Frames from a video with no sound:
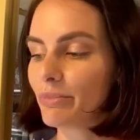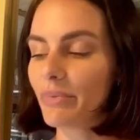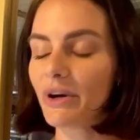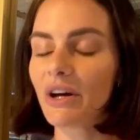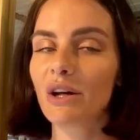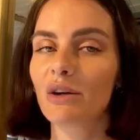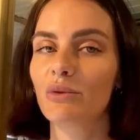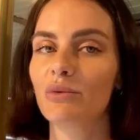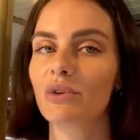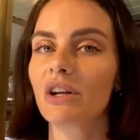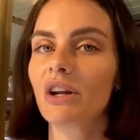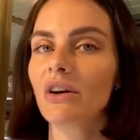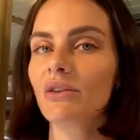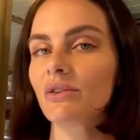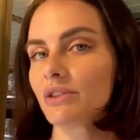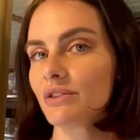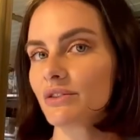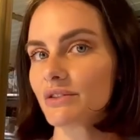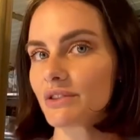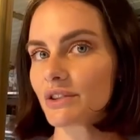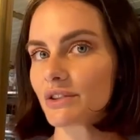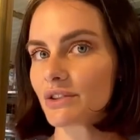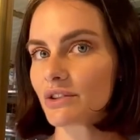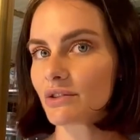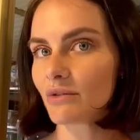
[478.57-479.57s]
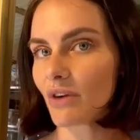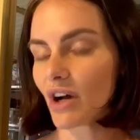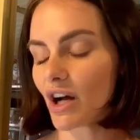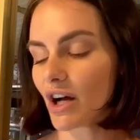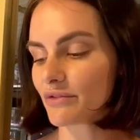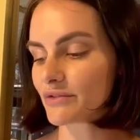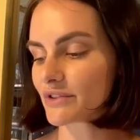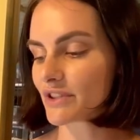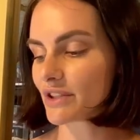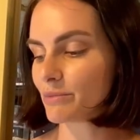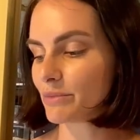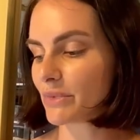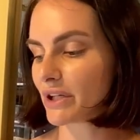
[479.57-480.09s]
but we don't use it too
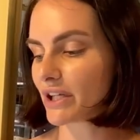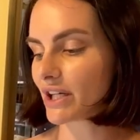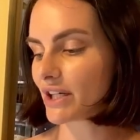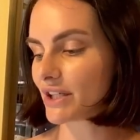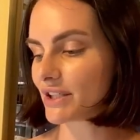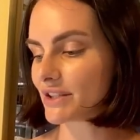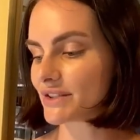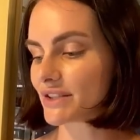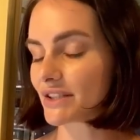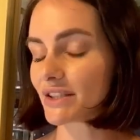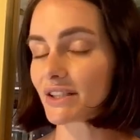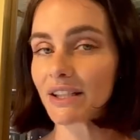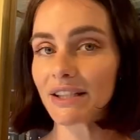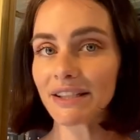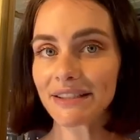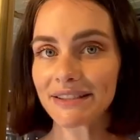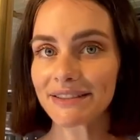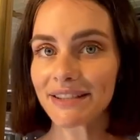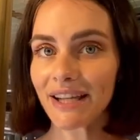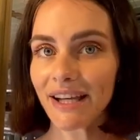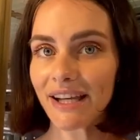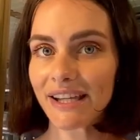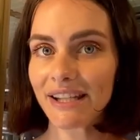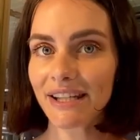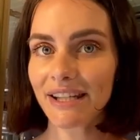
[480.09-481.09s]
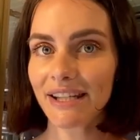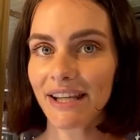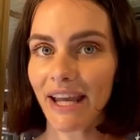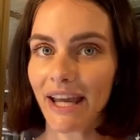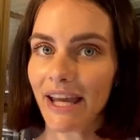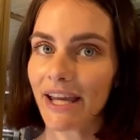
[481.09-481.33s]
often because it is tiny